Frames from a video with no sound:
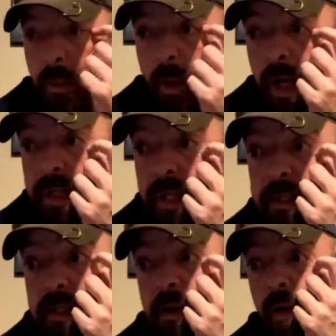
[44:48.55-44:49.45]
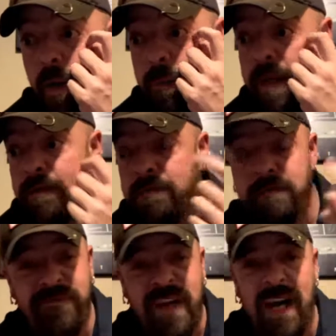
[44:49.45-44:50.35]
watching as I go. I've been
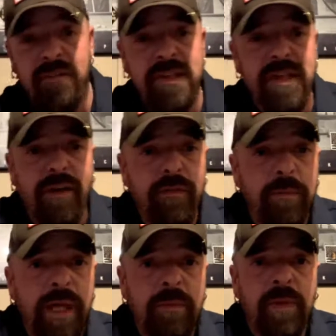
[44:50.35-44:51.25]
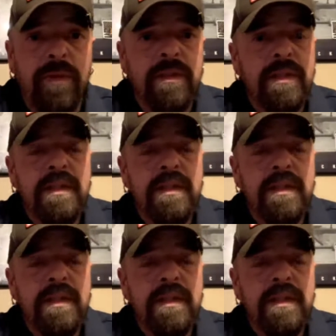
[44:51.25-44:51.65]
5 to 7 people.